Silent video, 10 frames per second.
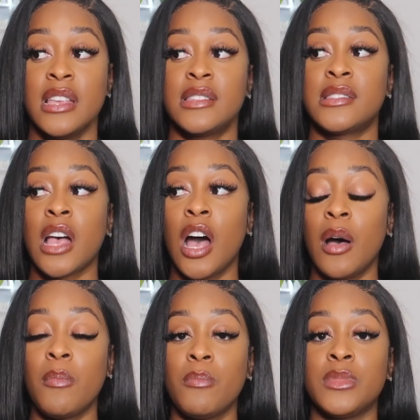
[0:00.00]

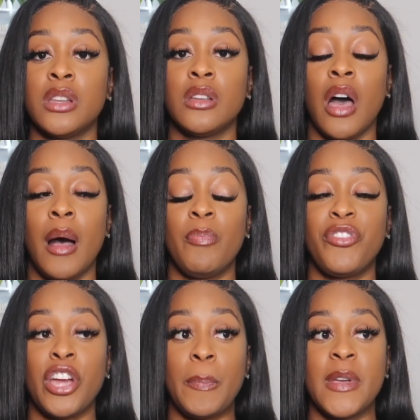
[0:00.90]
Some um,
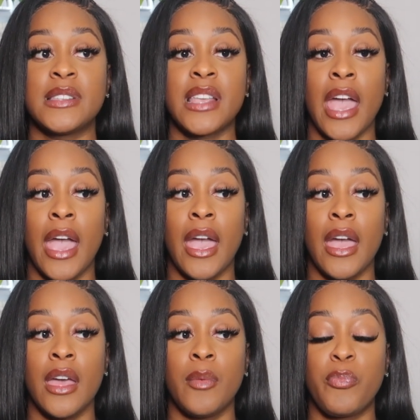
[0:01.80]
therapists
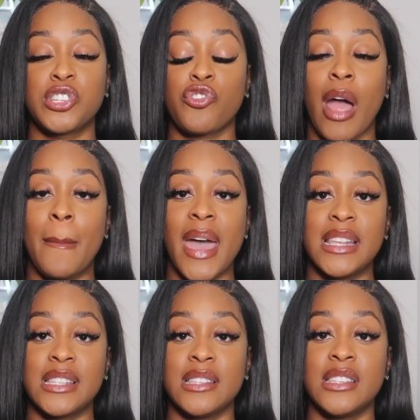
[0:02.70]
can prescribe
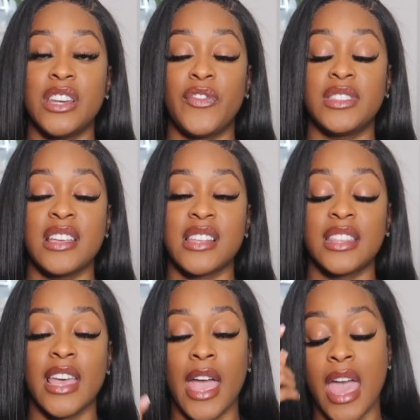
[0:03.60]
medicines and different things like that,